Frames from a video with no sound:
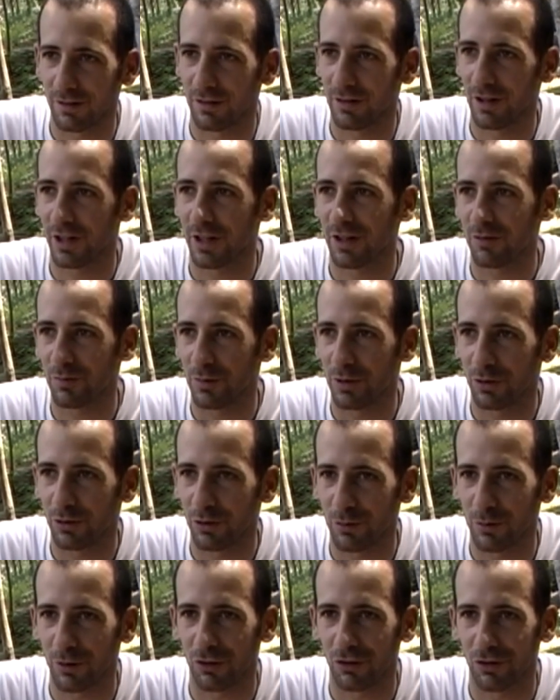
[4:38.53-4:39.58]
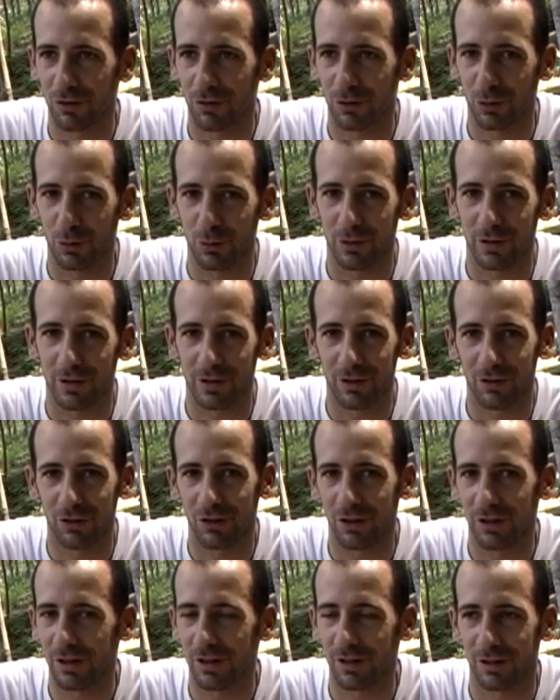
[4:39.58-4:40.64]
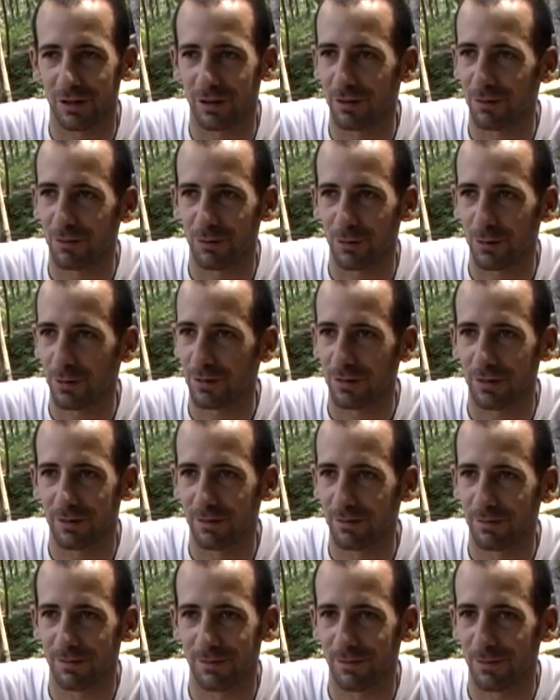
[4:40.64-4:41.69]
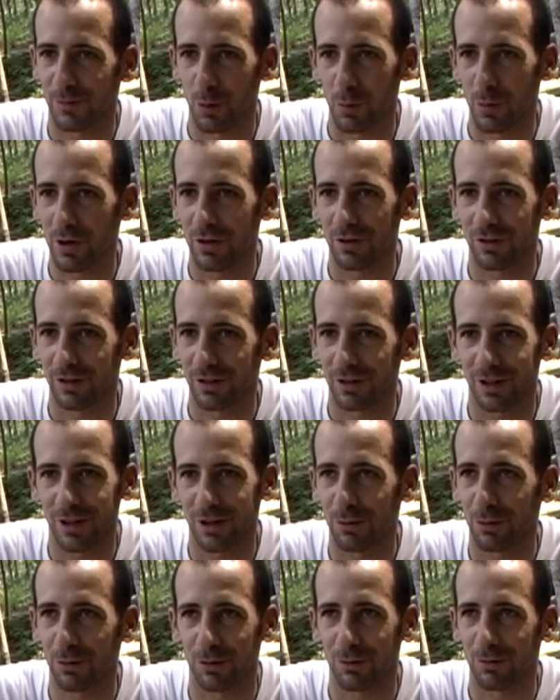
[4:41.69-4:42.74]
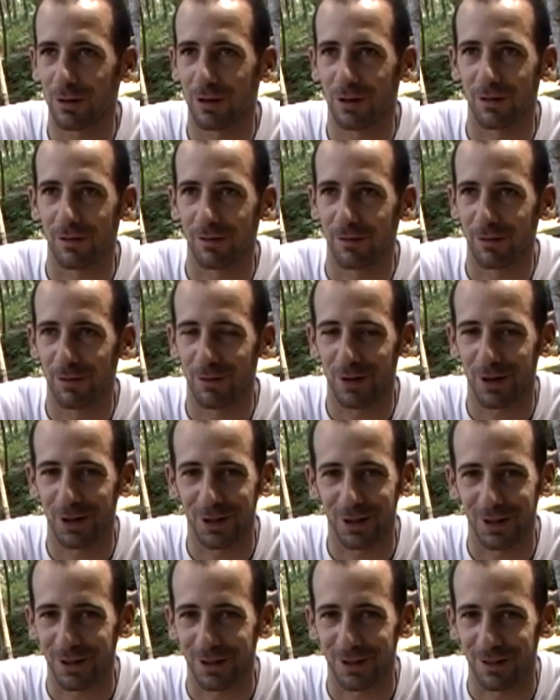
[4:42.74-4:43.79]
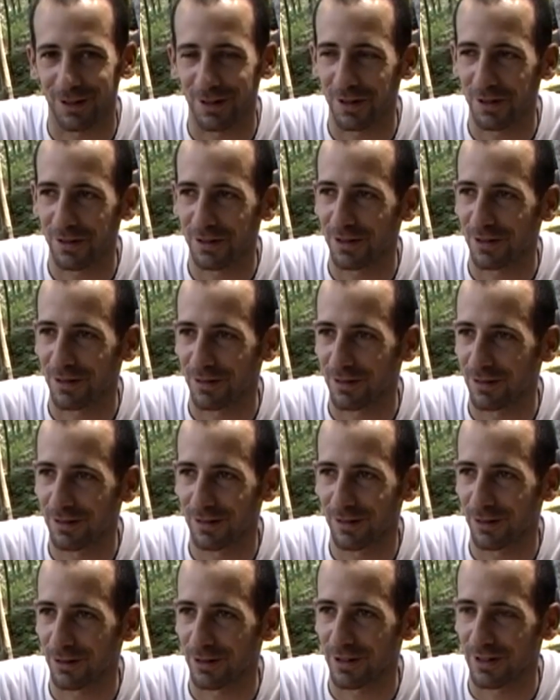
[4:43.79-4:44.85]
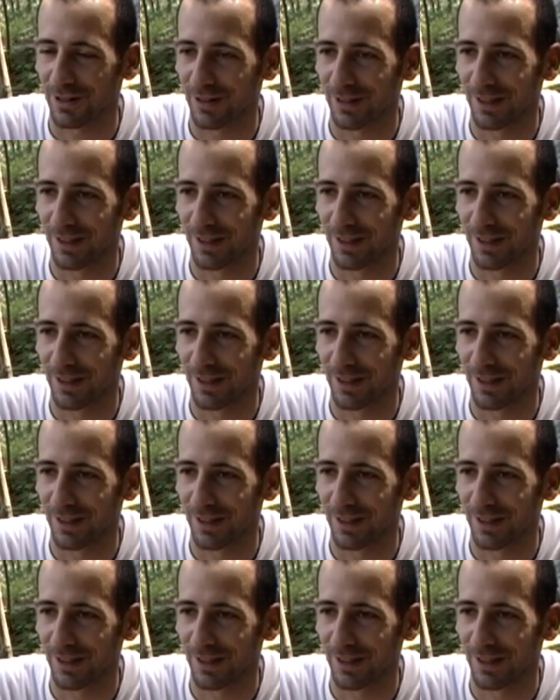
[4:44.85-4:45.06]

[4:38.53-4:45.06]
they gave me so much good energy that was amazing. I was really flying in Lhasa. It was great.